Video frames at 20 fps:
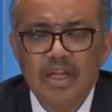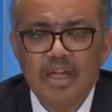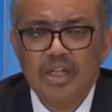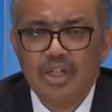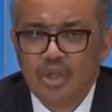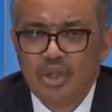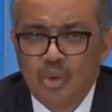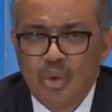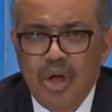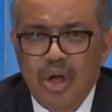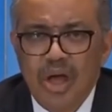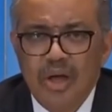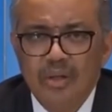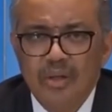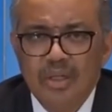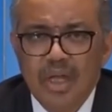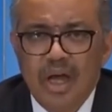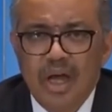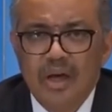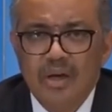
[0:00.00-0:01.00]

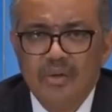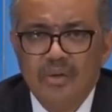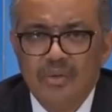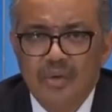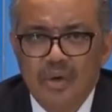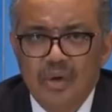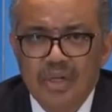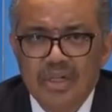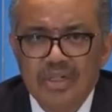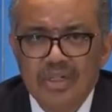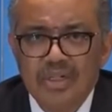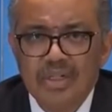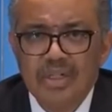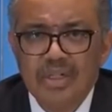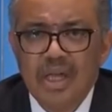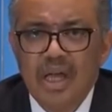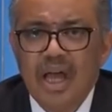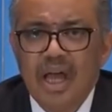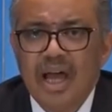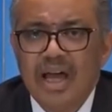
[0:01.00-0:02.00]
Throughout, our focus
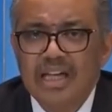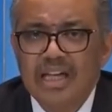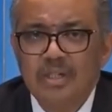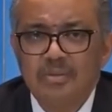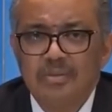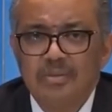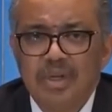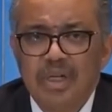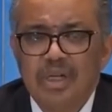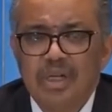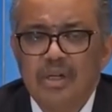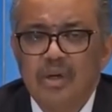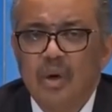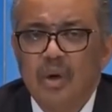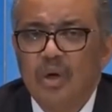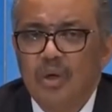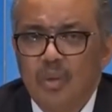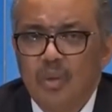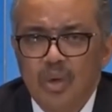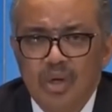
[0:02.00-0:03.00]
has been
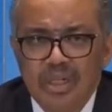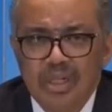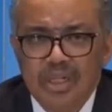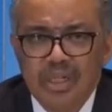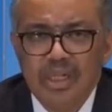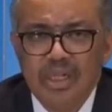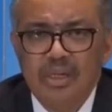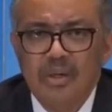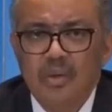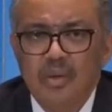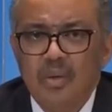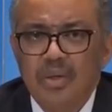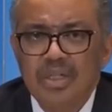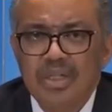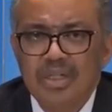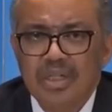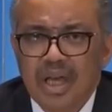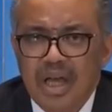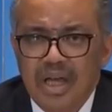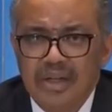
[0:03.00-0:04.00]
on working
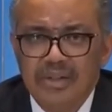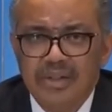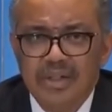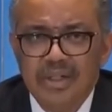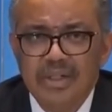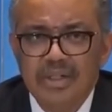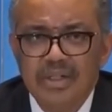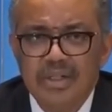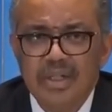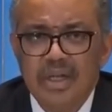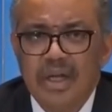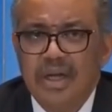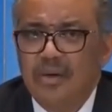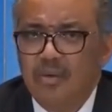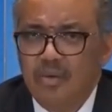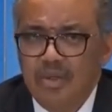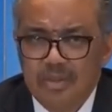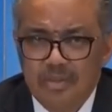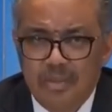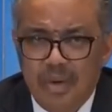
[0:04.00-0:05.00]
with countries and
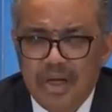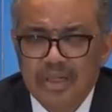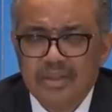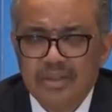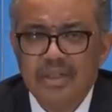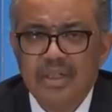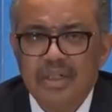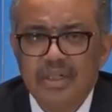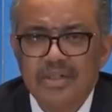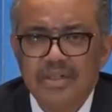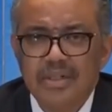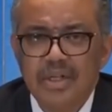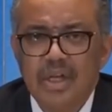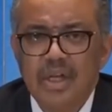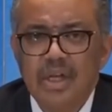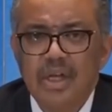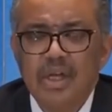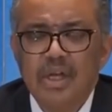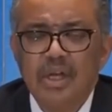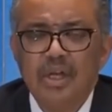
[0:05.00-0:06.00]
with partners
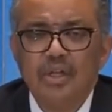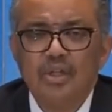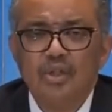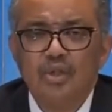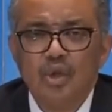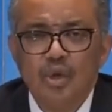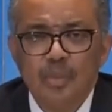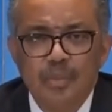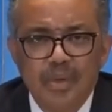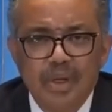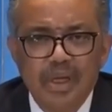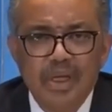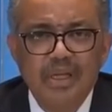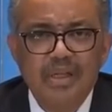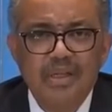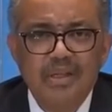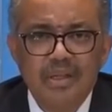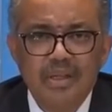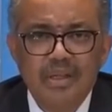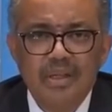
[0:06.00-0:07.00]
to
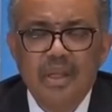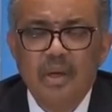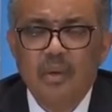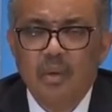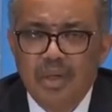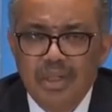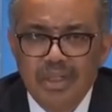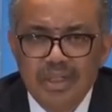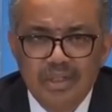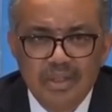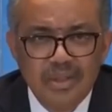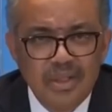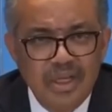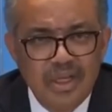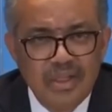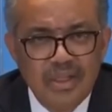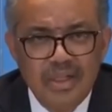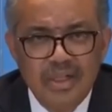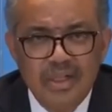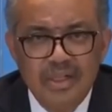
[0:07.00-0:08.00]
bring the world
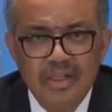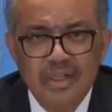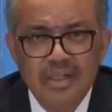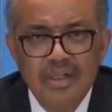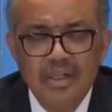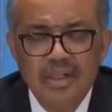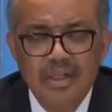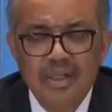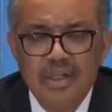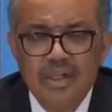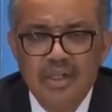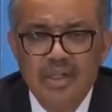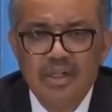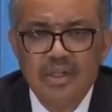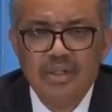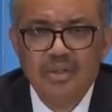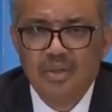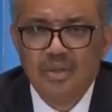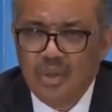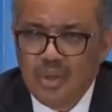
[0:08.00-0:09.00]
together
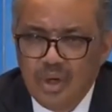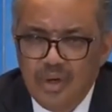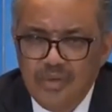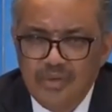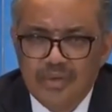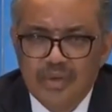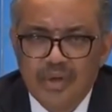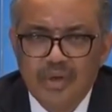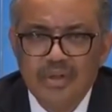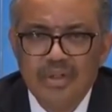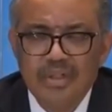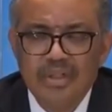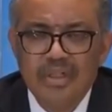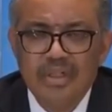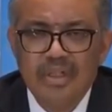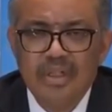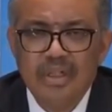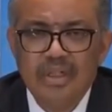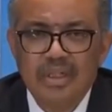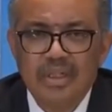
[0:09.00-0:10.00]
to confront
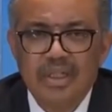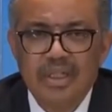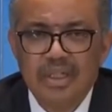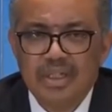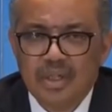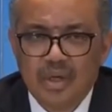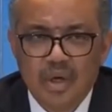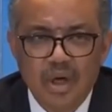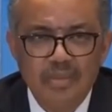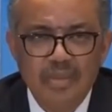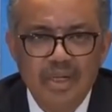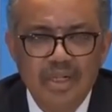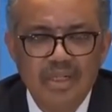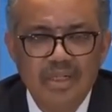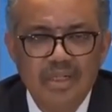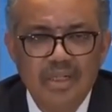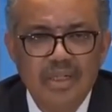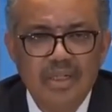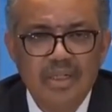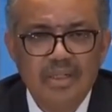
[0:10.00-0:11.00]
this
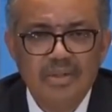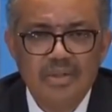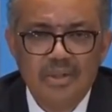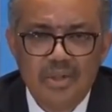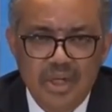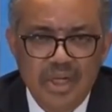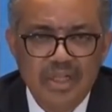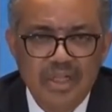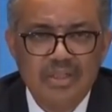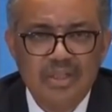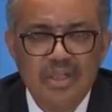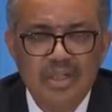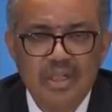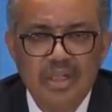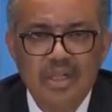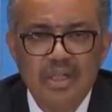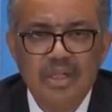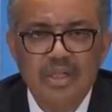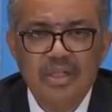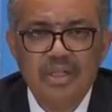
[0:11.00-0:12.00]
common threat
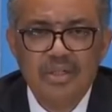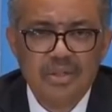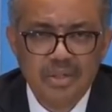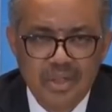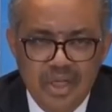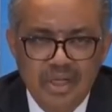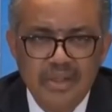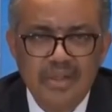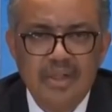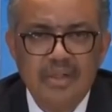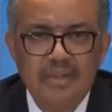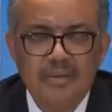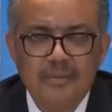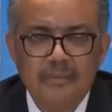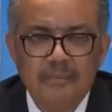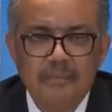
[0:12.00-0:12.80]
together.